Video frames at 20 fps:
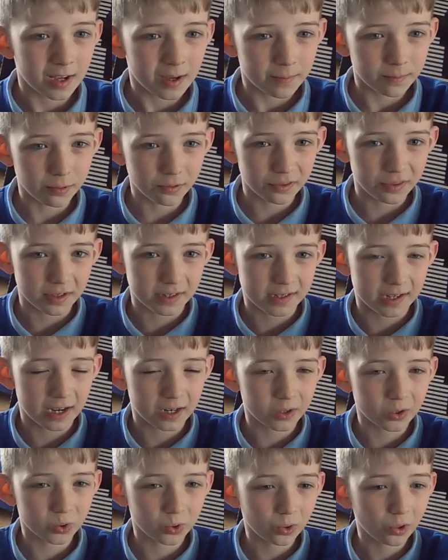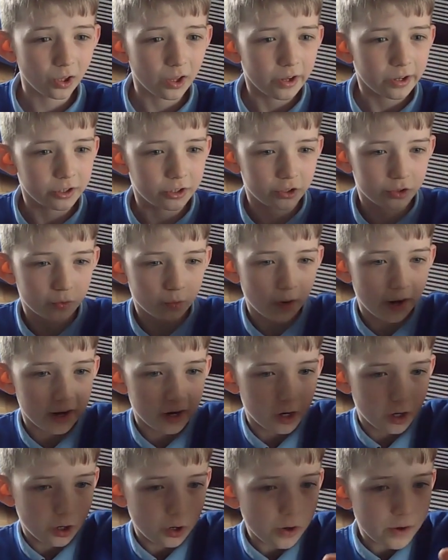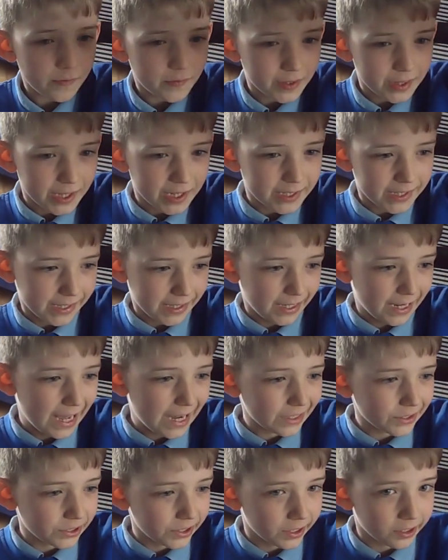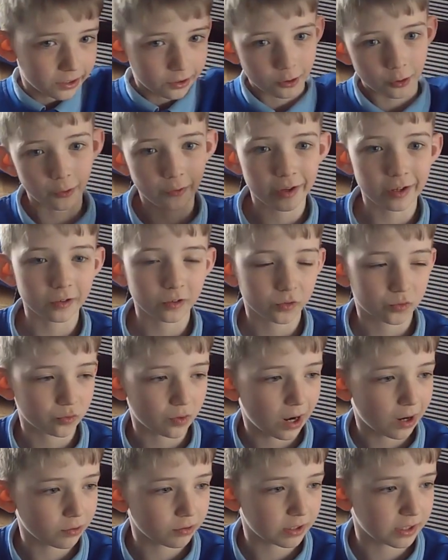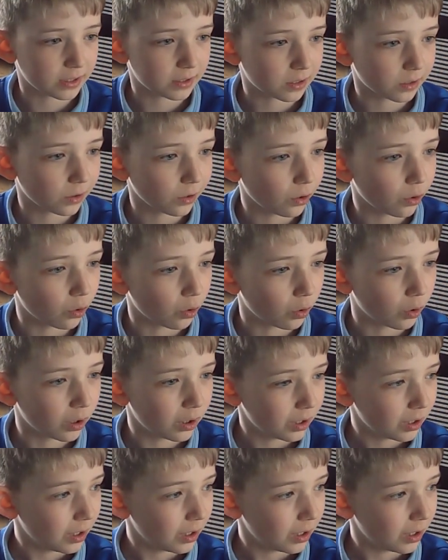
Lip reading: but the tendril just went over the slash and coiled round his claw.